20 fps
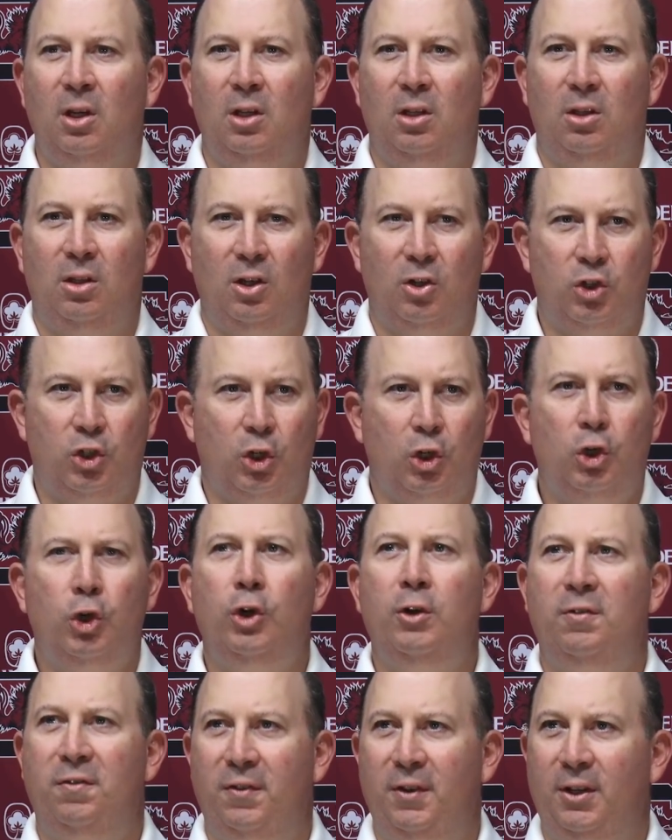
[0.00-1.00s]
there's a
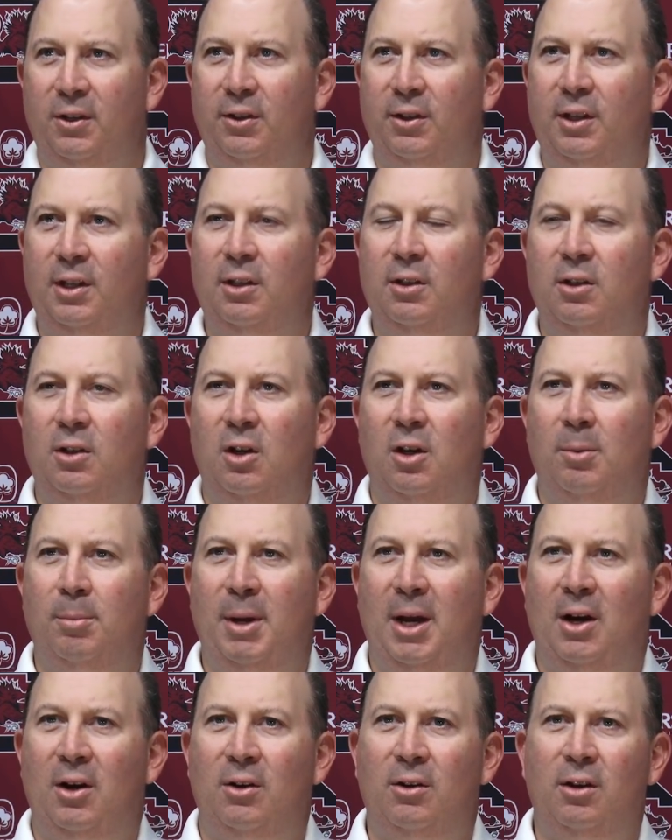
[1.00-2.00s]
good feeling
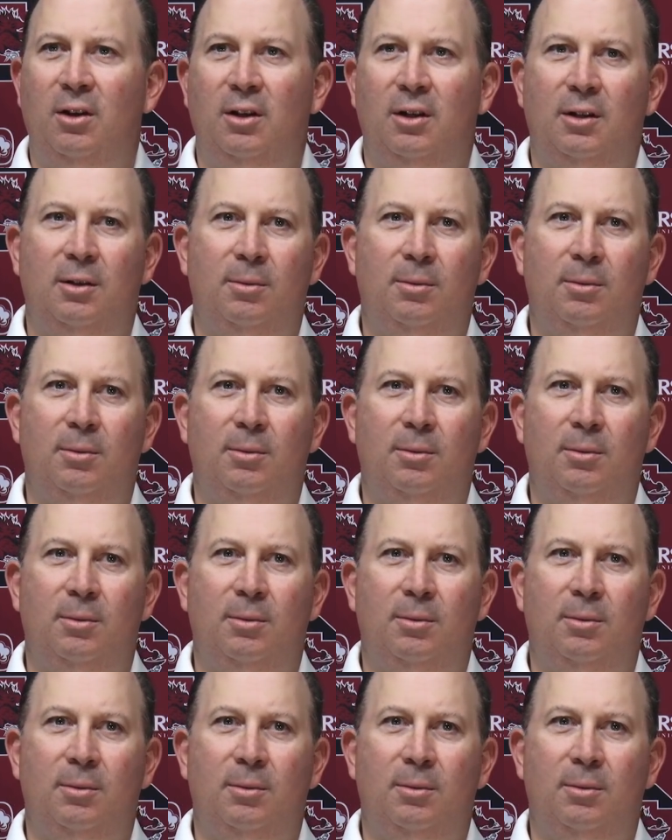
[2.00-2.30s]
about